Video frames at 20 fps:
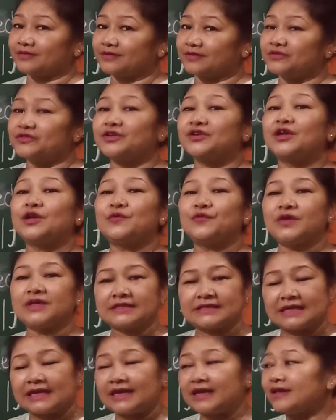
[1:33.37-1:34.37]
Generally we
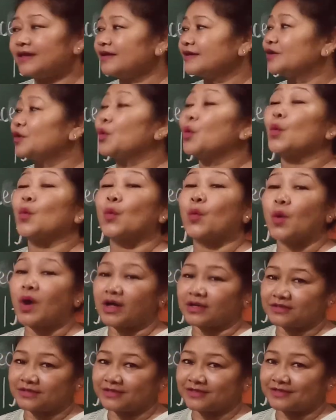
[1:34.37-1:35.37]
say
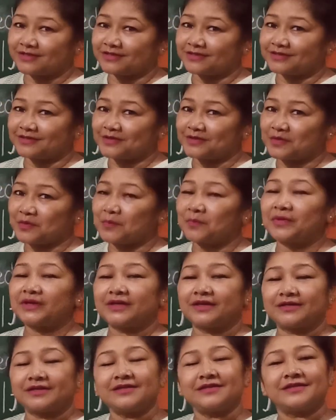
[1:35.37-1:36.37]
what, but
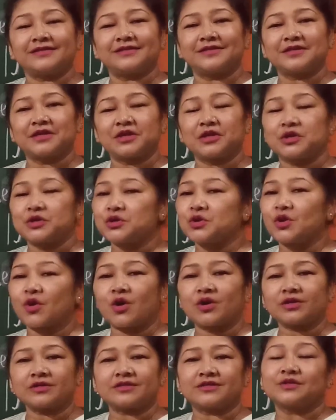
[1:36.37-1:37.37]
it is
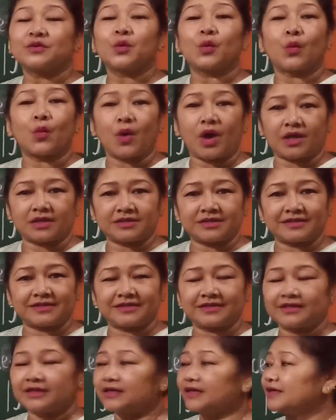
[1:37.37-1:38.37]
not what.
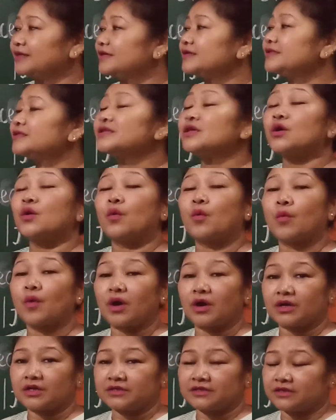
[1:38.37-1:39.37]
It is
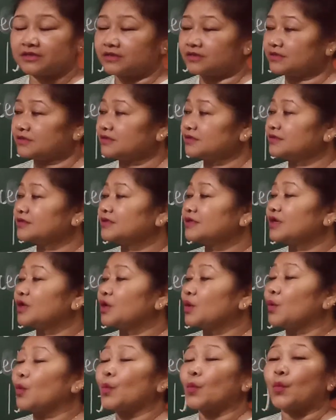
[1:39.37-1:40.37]
what,
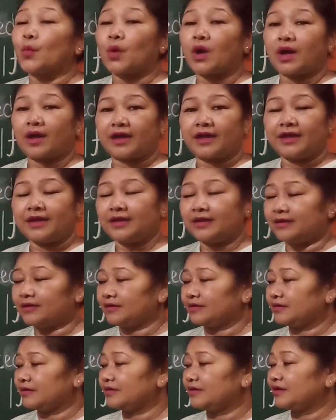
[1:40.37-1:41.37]
why,
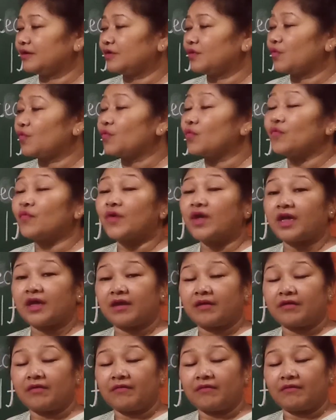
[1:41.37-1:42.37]

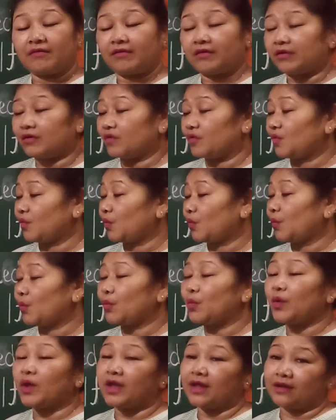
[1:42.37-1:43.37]
where,
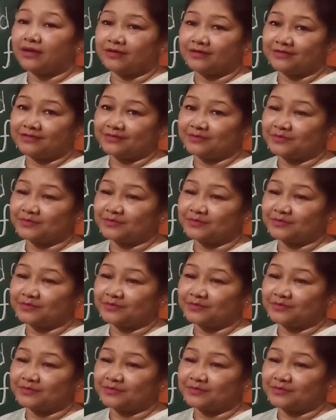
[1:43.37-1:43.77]
way.